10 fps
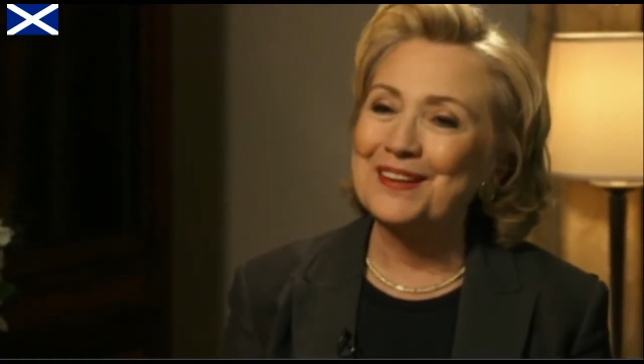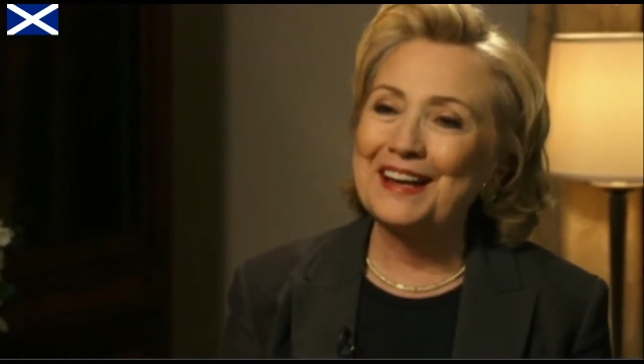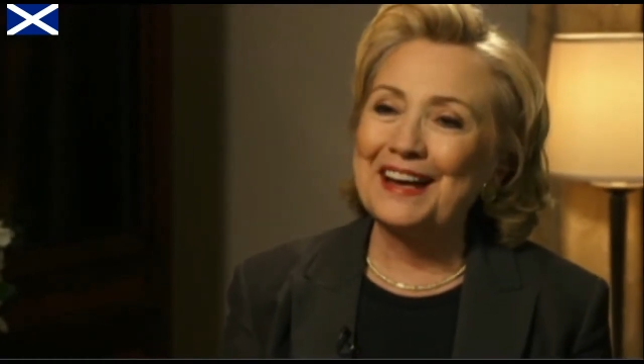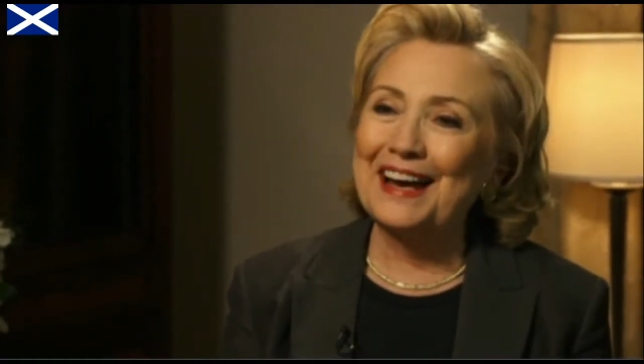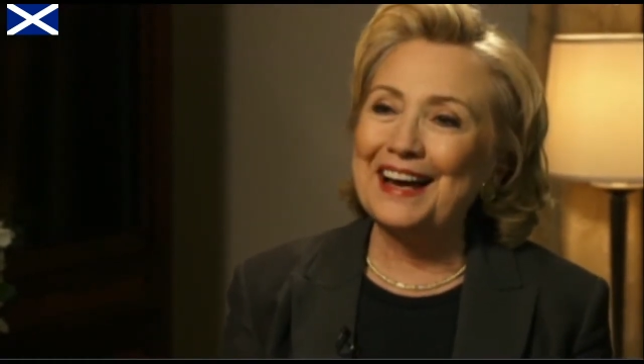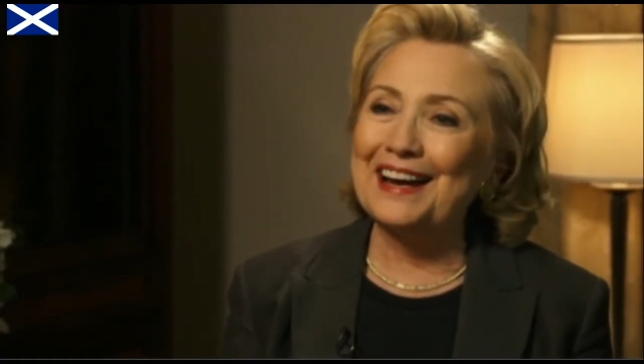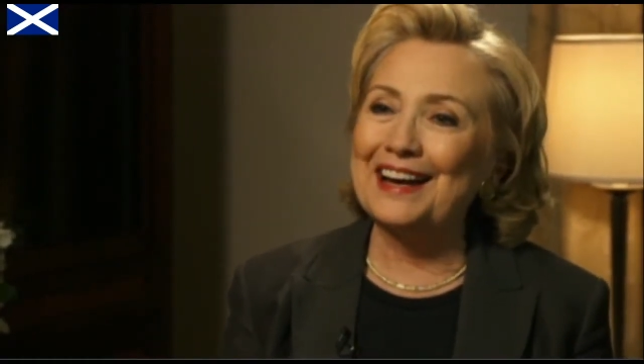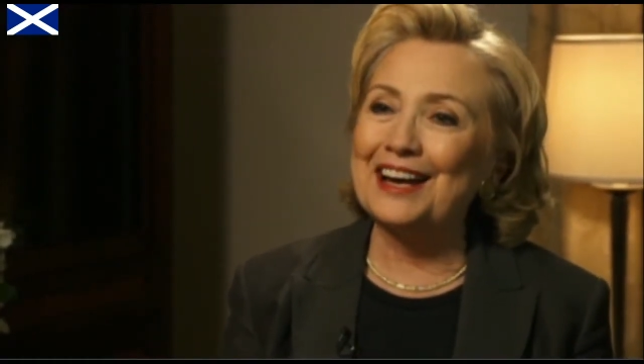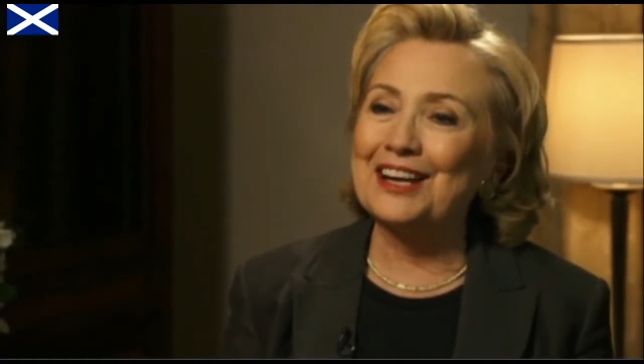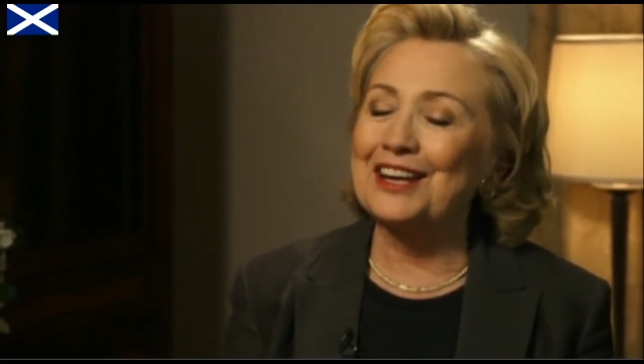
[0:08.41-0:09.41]
I
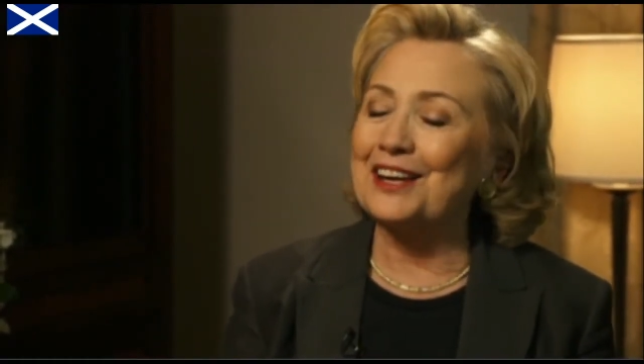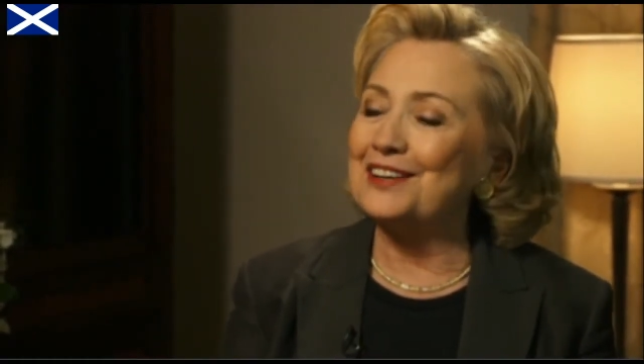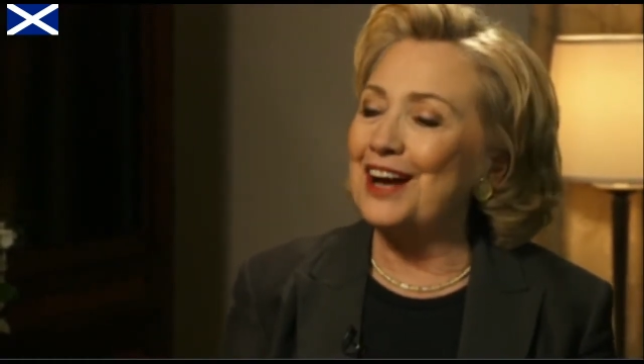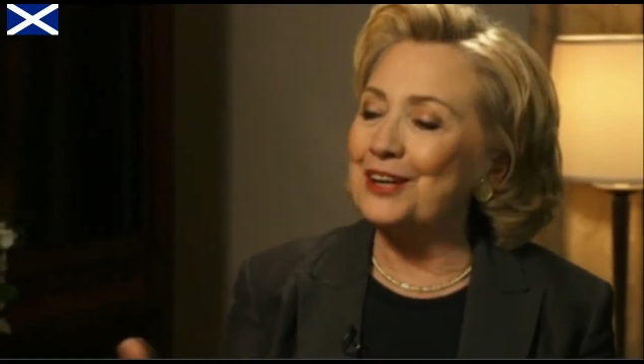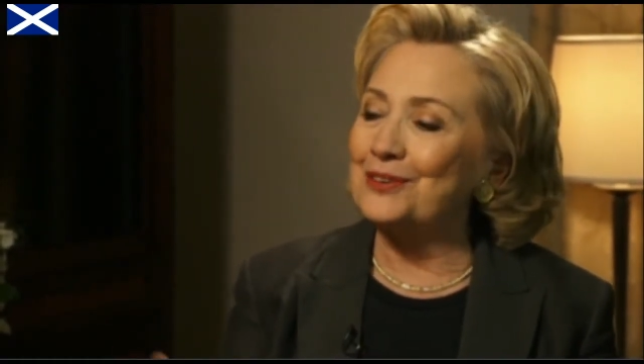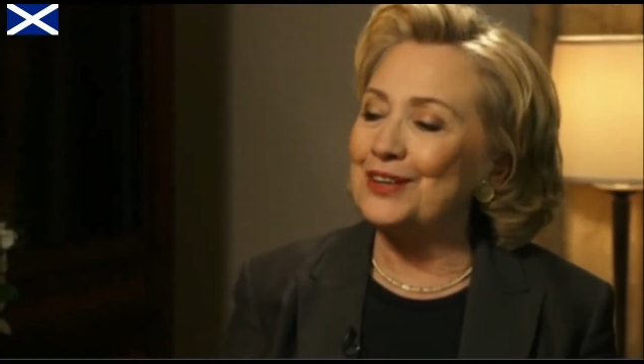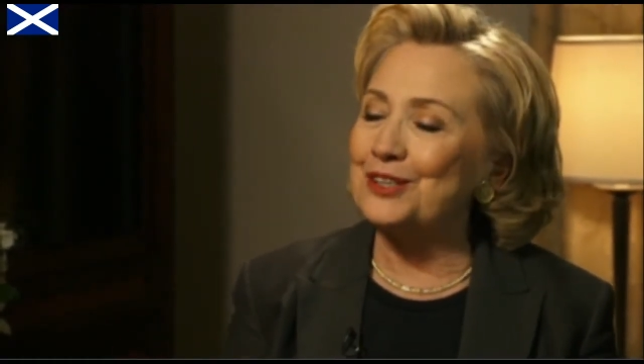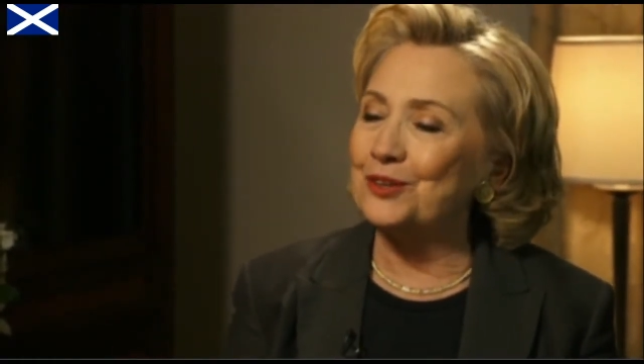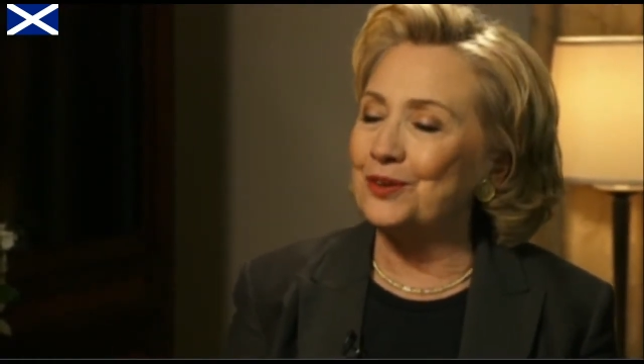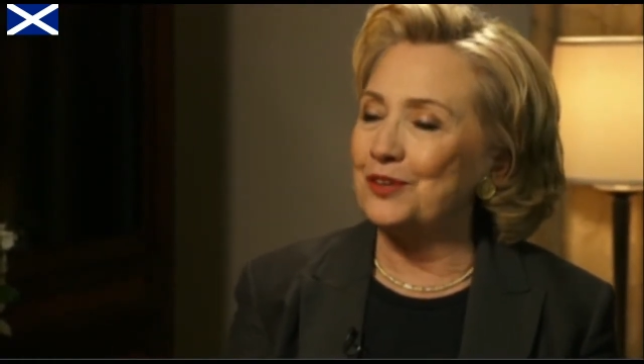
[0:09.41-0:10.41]
got an honorary degree
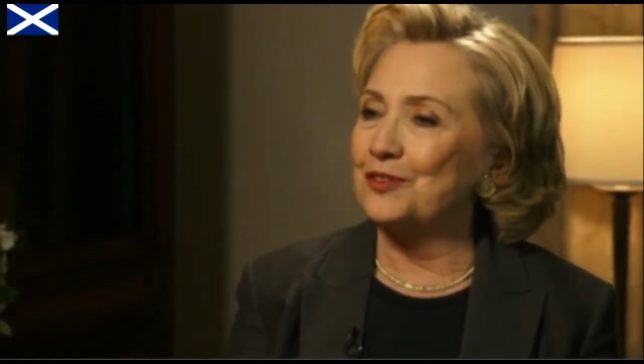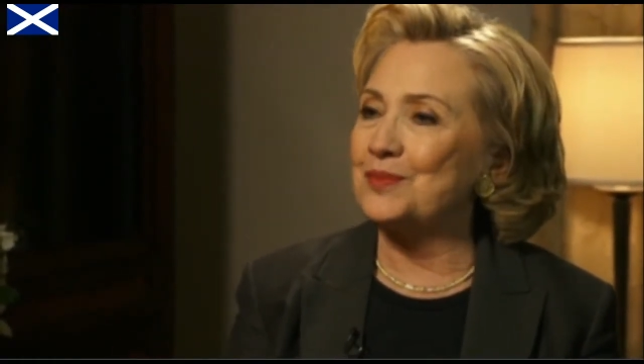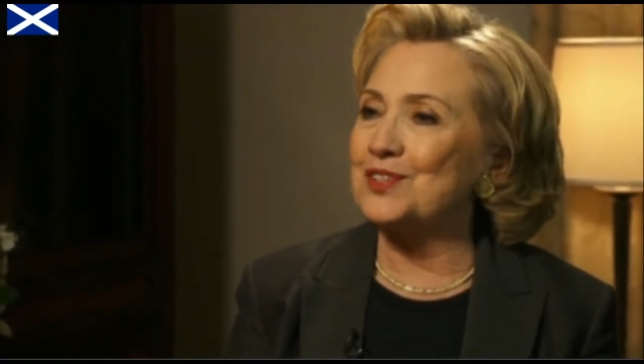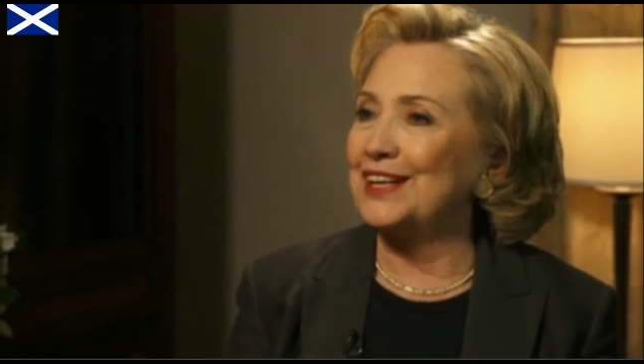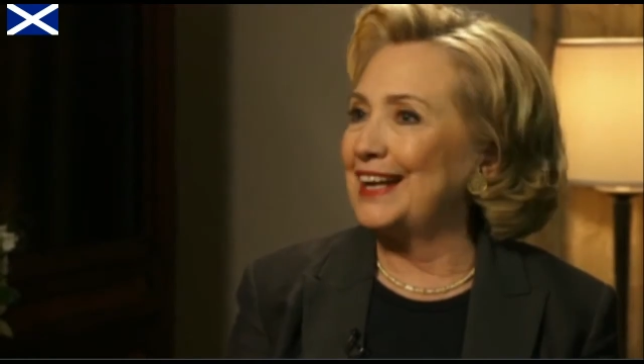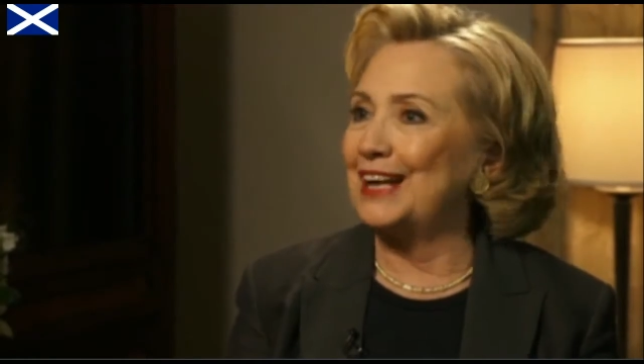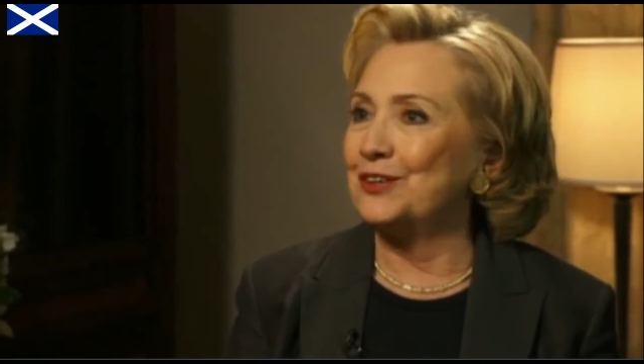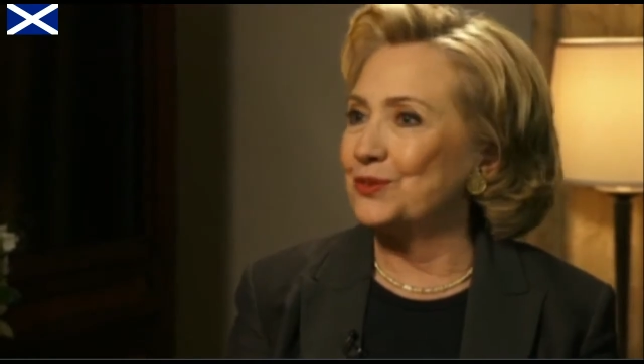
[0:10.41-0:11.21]
from St. Andrews,